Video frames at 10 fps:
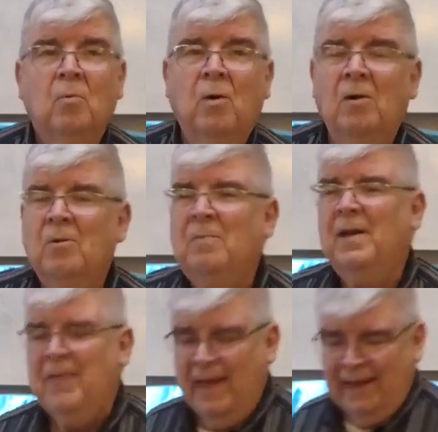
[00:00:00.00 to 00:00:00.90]
What would
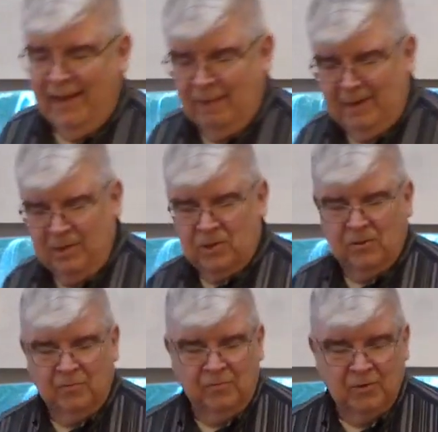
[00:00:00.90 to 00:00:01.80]
be that image
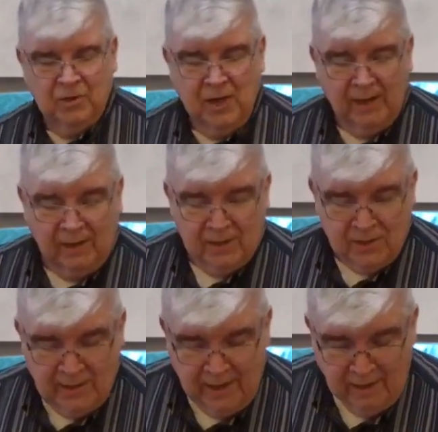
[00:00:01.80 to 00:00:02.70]
of
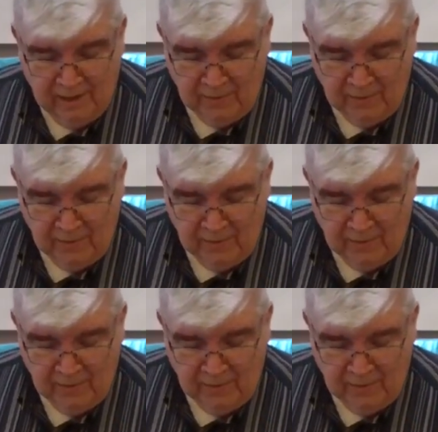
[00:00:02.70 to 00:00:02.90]
jealousy